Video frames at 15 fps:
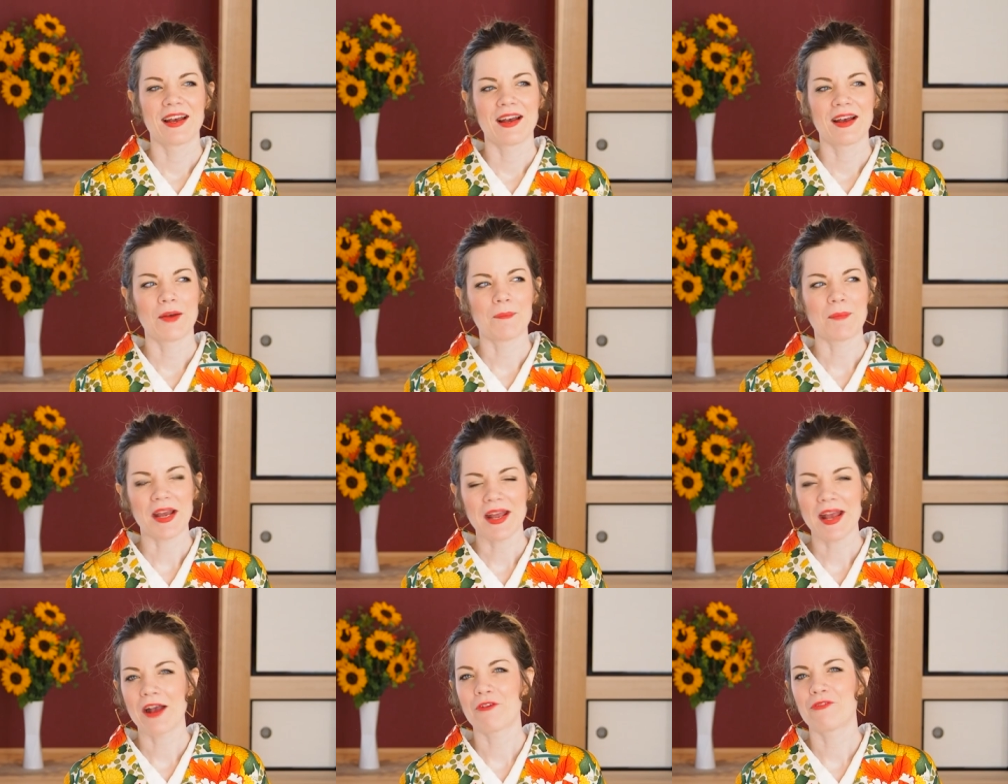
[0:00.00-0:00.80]
I
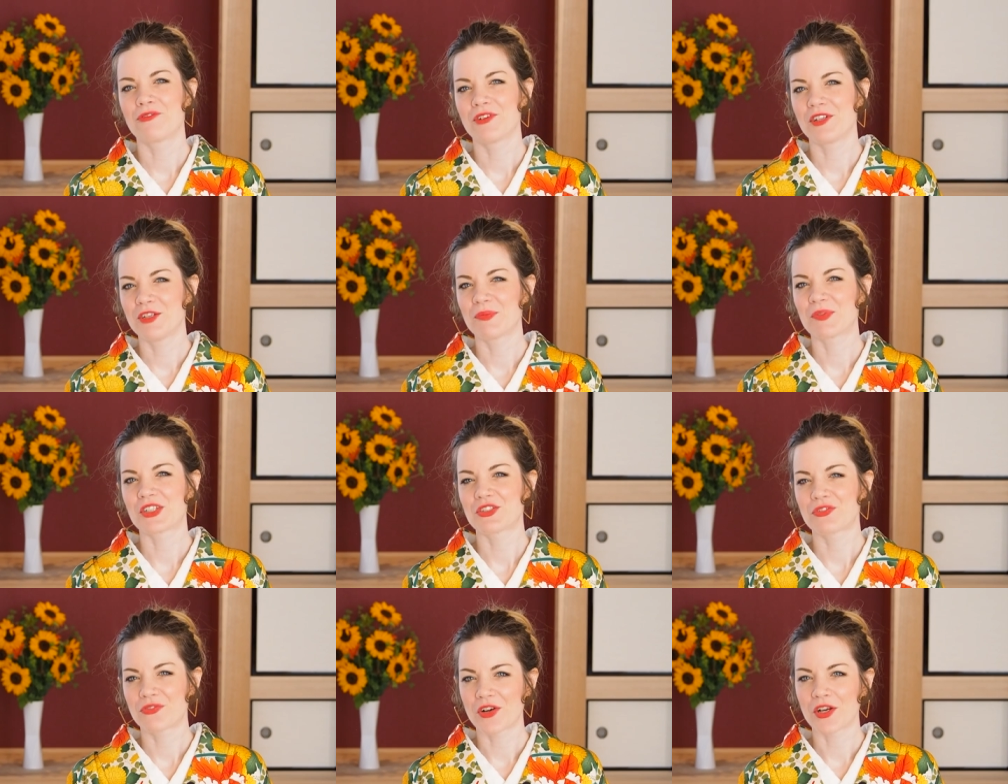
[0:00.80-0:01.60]
have really
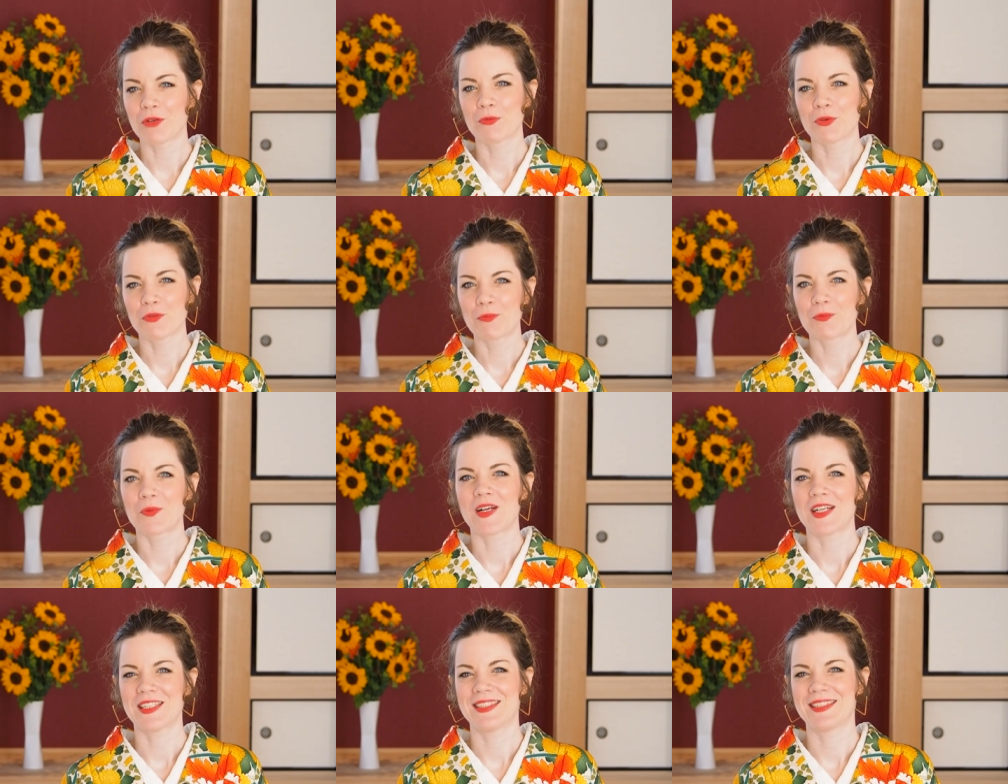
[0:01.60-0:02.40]
much fun with
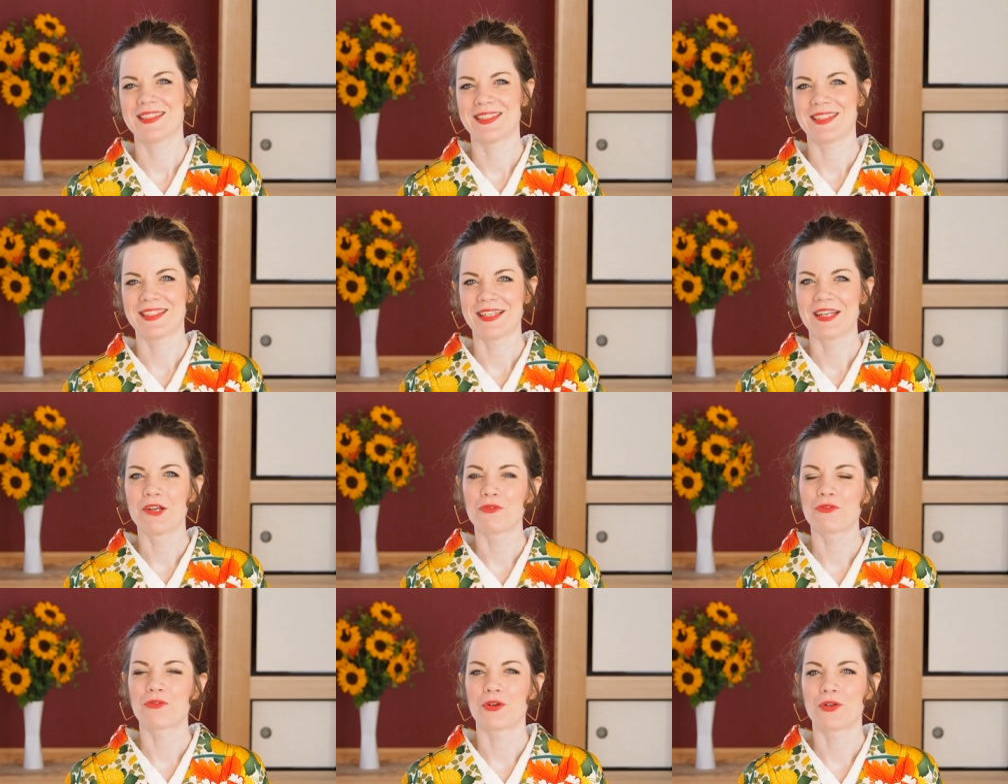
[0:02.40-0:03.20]
practicing in
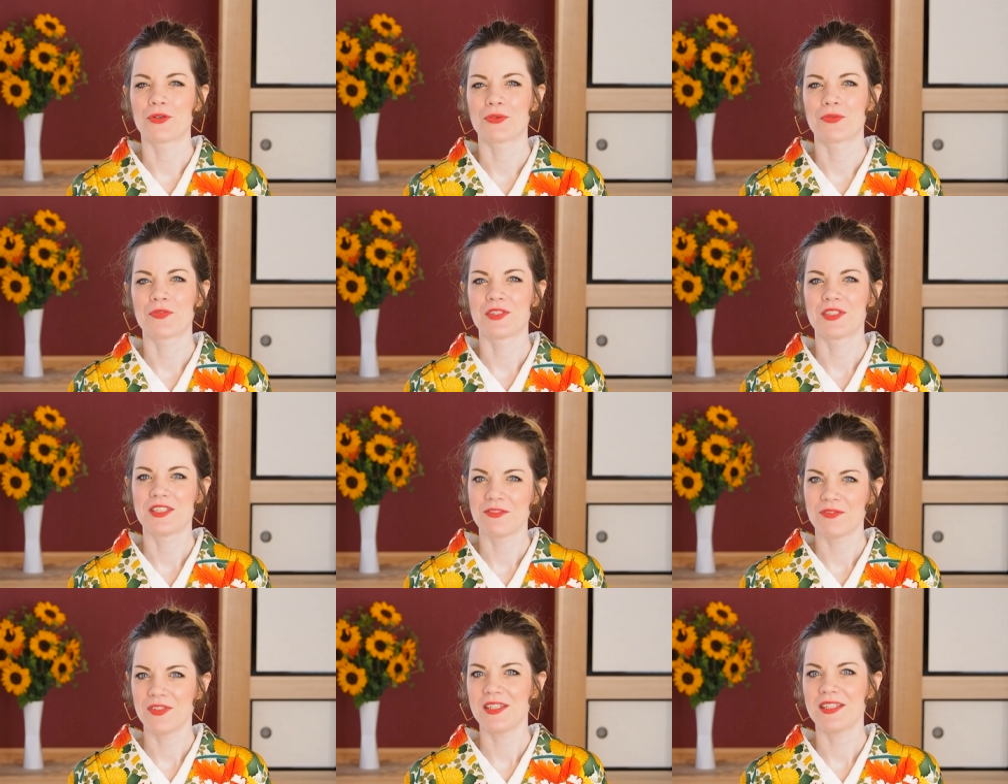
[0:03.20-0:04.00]
front of the
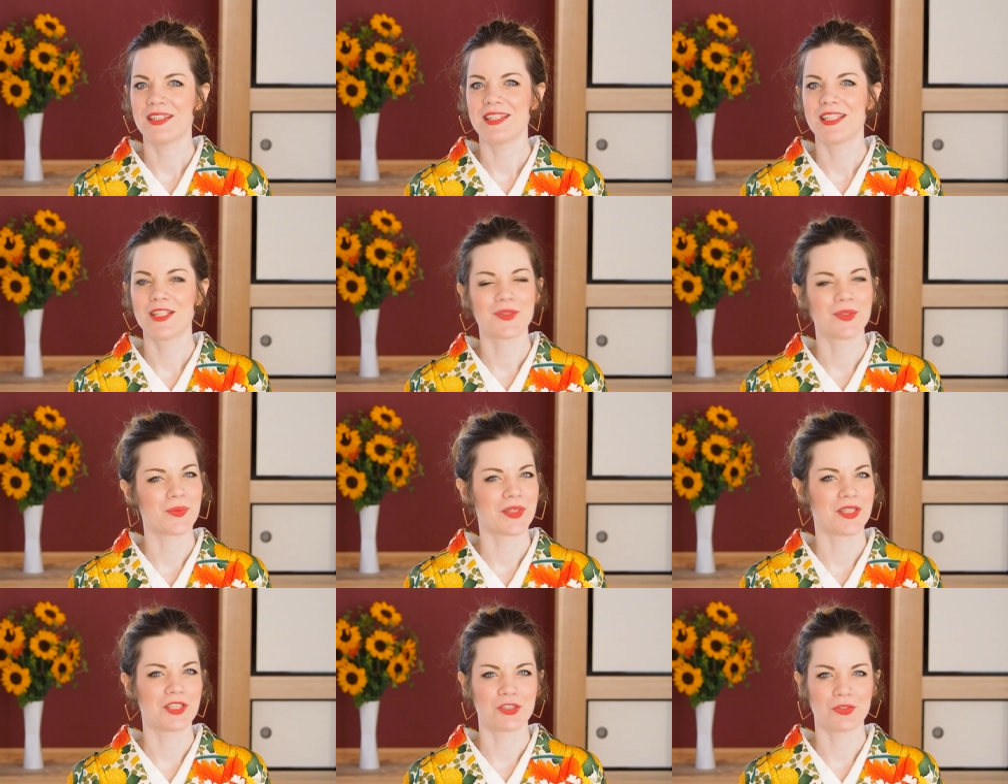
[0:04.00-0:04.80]
TV, even
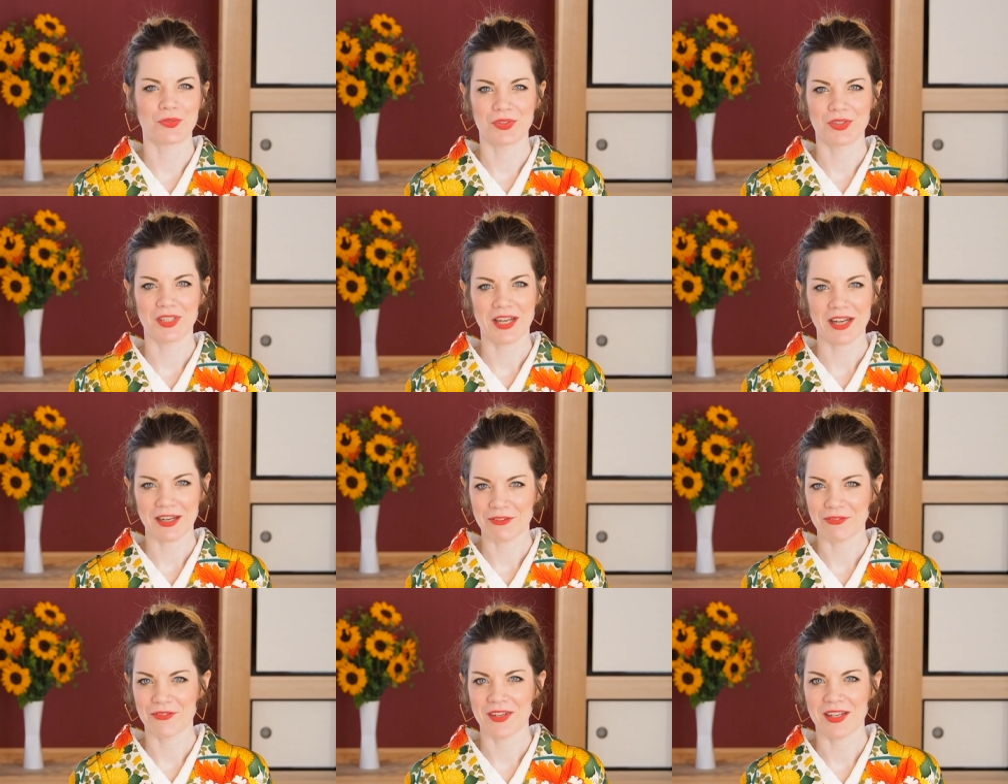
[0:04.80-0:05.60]
when I don't
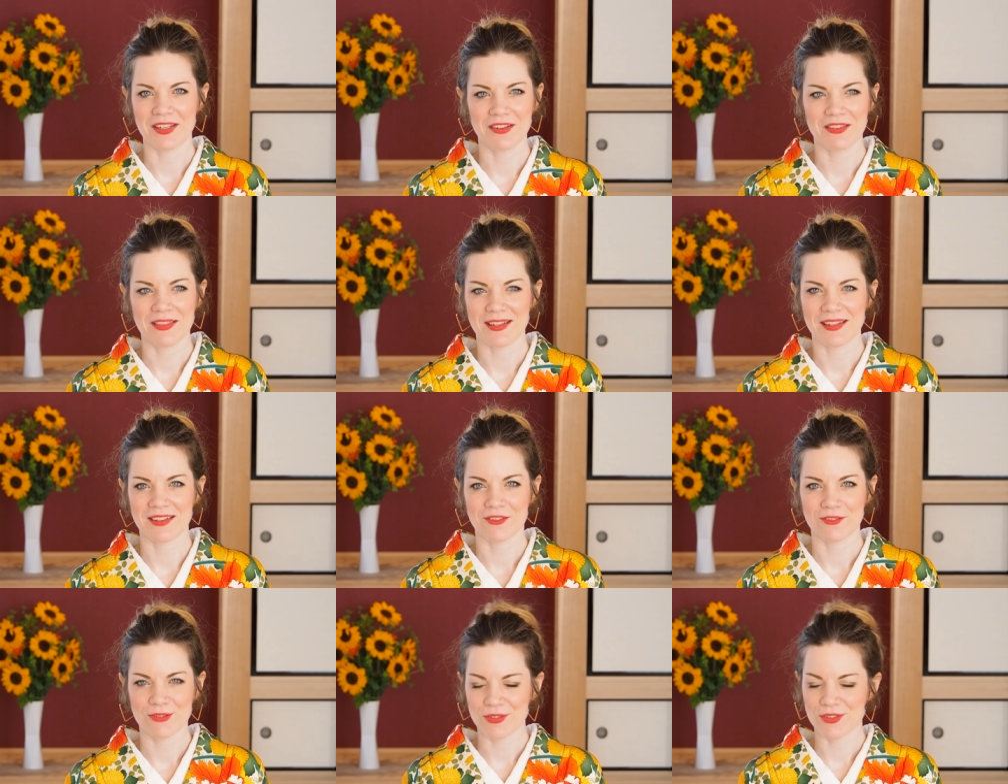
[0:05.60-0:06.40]
have
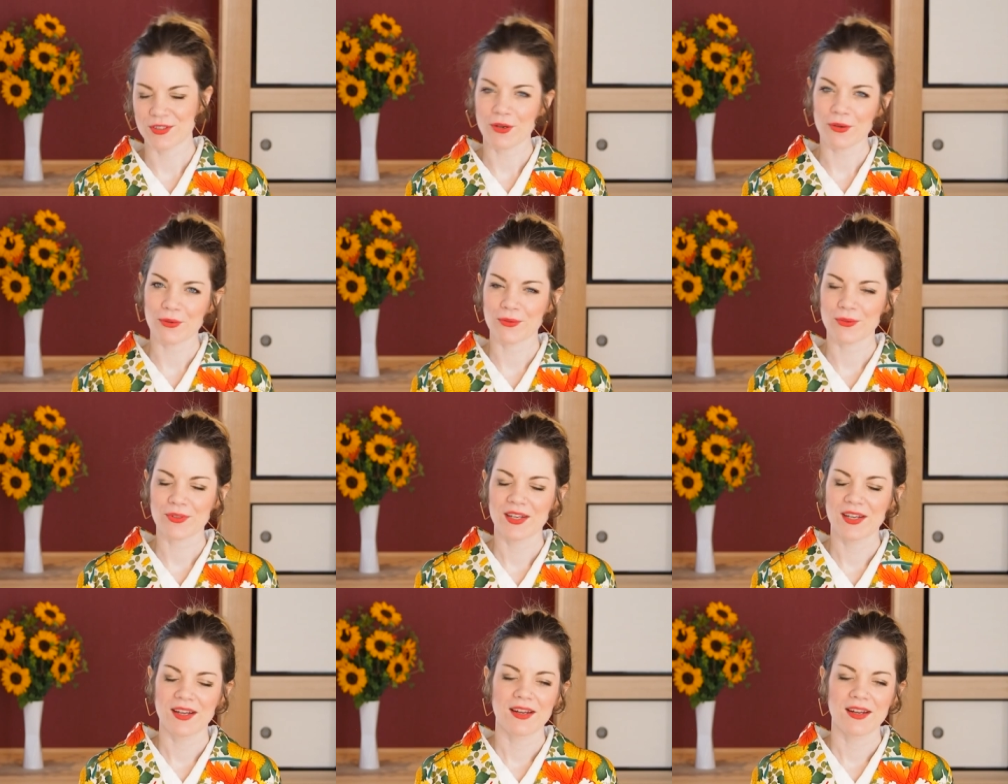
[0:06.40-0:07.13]
anything to sew.